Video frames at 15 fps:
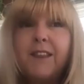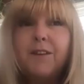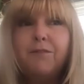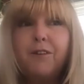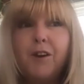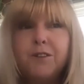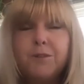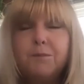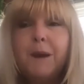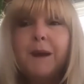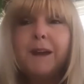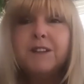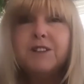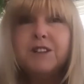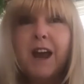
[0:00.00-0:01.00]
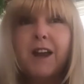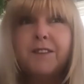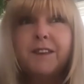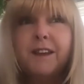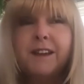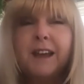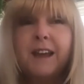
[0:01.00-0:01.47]
fun landing page, I
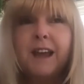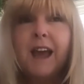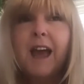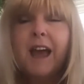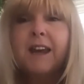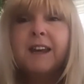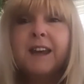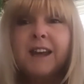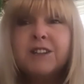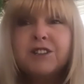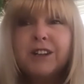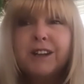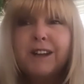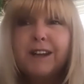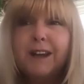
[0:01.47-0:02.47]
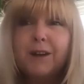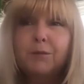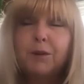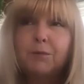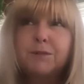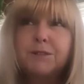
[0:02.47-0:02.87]
think initially it was